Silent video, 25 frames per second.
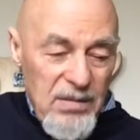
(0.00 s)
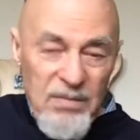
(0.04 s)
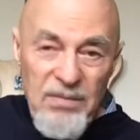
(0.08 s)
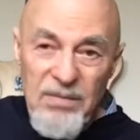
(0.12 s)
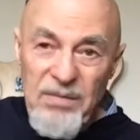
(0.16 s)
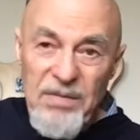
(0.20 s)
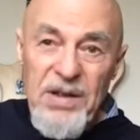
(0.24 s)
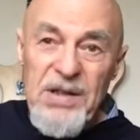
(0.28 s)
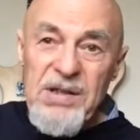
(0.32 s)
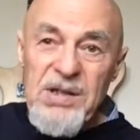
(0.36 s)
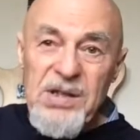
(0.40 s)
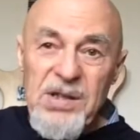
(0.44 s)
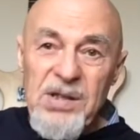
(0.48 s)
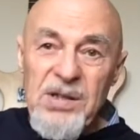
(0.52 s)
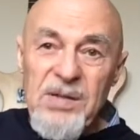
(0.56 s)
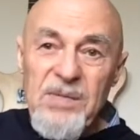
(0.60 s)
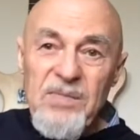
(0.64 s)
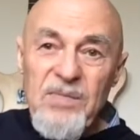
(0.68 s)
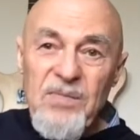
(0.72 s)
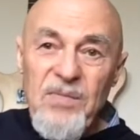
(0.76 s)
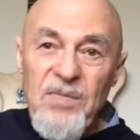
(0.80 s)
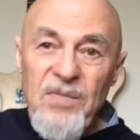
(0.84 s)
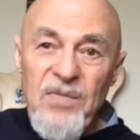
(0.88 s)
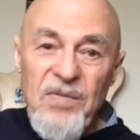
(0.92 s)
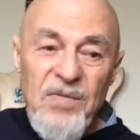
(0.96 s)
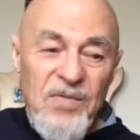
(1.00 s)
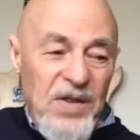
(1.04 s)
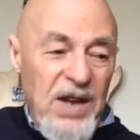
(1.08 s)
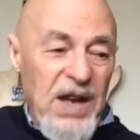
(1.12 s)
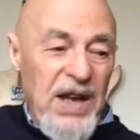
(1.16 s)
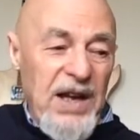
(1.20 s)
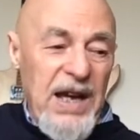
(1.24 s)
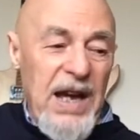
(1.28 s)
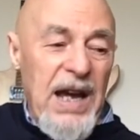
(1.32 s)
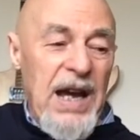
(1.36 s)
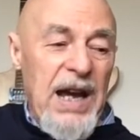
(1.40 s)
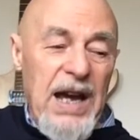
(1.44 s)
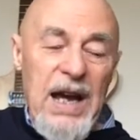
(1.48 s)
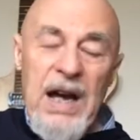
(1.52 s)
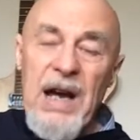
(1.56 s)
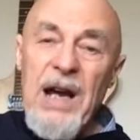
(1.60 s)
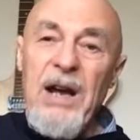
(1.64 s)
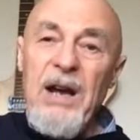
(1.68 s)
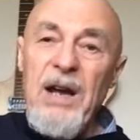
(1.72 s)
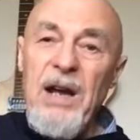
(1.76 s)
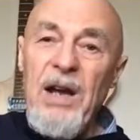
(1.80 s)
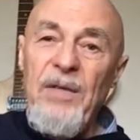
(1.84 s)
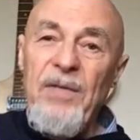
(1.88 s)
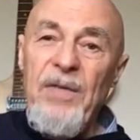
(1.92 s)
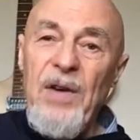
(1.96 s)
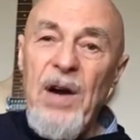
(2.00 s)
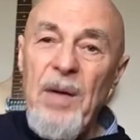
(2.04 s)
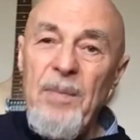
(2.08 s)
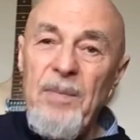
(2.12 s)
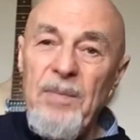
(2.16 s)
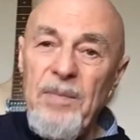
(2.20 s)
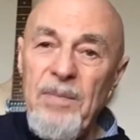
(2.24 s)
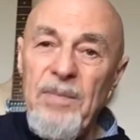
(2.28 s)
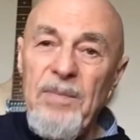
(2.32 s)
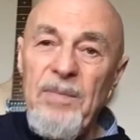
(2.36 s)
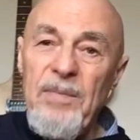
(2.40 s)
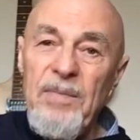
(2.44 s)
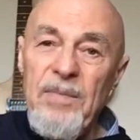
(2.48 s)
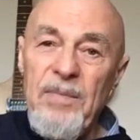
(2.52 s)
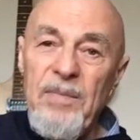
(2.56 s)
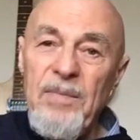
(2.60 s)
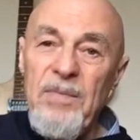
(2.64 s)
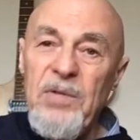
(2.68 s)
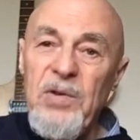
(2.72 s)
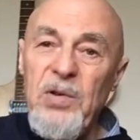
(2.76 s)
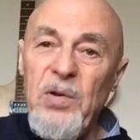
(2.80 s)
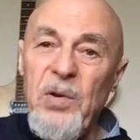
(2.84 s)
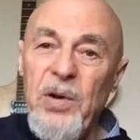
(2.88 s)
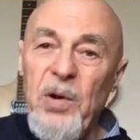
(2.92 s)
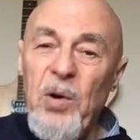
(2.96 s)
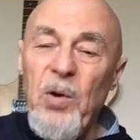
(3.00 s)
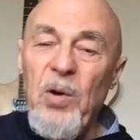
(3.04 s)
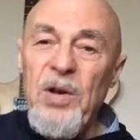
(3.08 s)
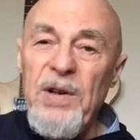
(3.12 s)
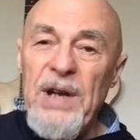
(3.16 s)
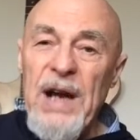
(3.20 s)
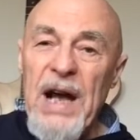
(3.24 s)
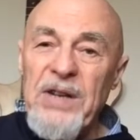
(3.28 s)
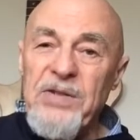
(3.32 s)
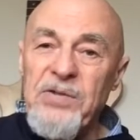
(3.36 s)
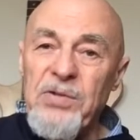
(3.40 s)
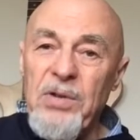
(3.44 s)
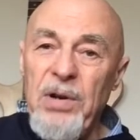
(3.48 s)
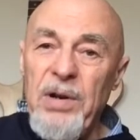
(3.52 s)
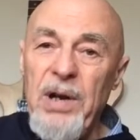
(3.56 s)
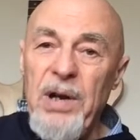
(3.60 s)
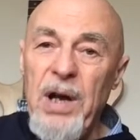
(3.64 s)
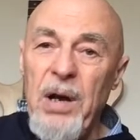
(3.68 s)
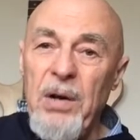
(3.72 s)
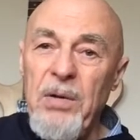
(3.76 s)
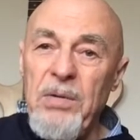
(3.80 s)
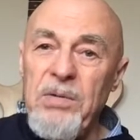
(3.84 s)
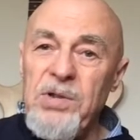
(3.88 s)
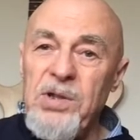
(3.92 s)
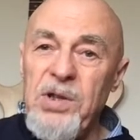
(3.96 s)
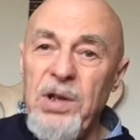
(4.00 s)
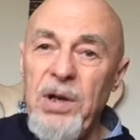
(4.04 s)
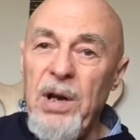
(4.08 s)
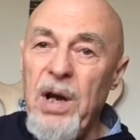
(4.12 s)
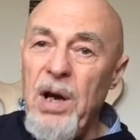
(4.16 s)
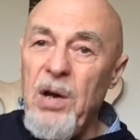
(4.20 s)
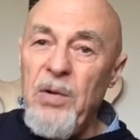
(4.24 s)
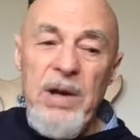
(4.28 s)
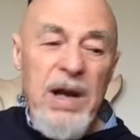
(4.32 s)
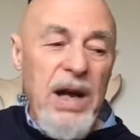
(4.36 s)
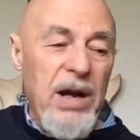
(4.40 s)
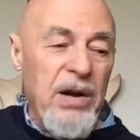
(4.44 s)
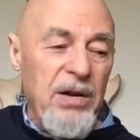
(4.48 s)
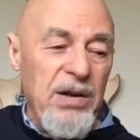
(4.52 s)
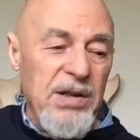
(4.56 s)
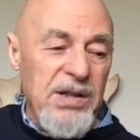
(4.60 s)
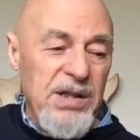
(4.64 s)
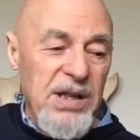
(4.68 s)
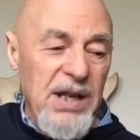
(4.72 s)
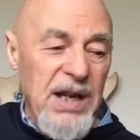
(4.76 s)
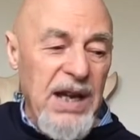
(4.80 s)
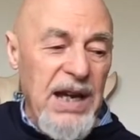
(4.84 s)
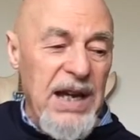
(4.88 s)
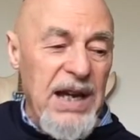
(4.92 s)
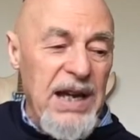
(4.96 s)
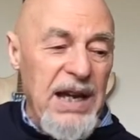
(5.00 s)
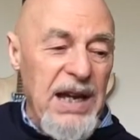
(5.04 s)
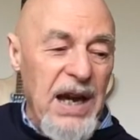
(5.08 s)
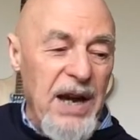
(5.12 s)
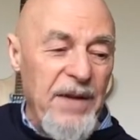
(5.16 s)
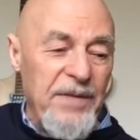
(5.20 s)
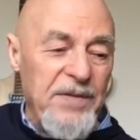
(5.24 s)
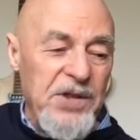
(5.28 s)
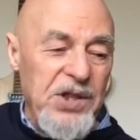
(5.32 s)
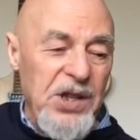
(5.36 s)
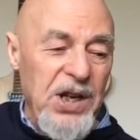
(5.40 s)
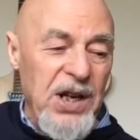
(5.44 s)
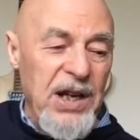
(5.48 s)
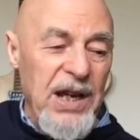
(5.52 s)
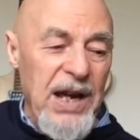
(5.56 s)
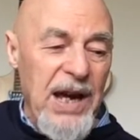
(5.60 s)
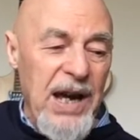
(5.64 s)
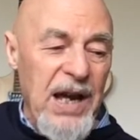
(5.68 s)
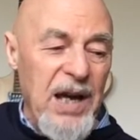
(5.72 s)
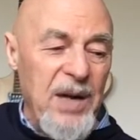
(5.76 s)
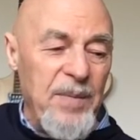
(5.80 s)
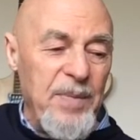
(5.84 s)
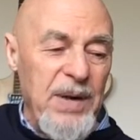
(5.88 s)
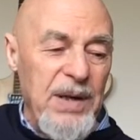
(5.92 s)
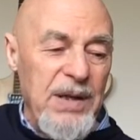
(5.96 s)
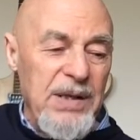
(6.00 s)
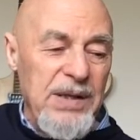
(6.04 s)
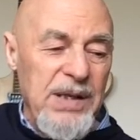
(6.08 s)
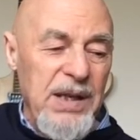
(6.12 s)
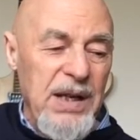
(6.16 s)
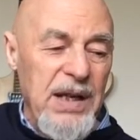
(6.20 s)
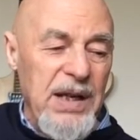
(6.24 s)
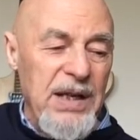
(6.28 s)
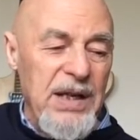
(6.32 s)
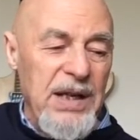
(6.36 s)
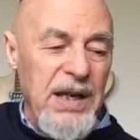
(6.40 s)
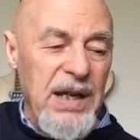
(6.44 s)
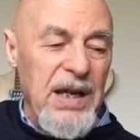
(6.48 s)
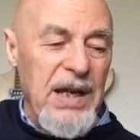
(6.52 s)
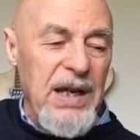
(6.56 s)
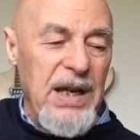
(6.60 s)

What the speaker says: This thing here, if I'm doing all natural notes, you know, here is E, F, G, A, B, C, D,